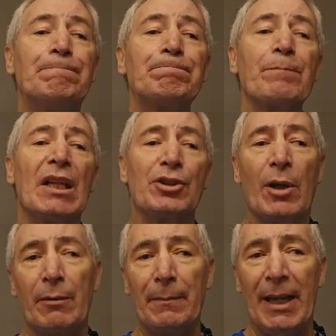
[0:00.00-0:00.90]
So
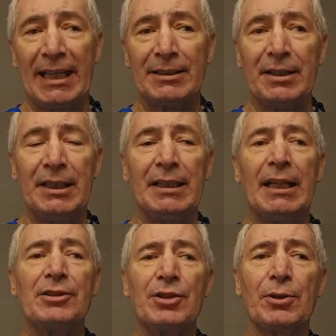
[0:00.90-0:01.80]
anyway, back to
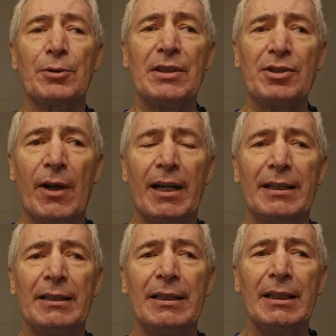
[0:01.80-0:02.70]
the surgery.
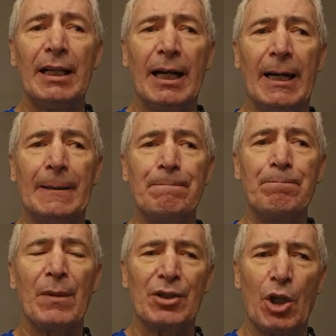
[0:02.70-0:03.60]

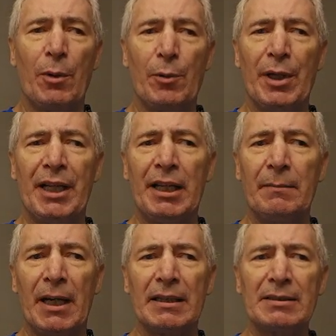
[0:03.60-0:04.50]
So we went in
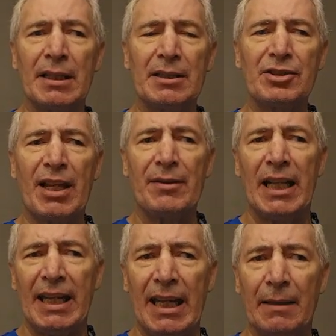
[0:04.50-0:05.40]
about 7
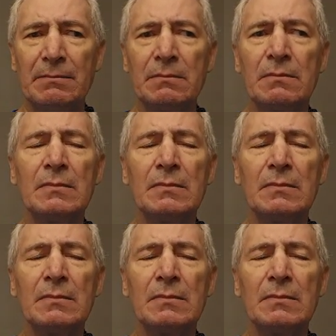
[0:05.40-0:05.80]
a.m.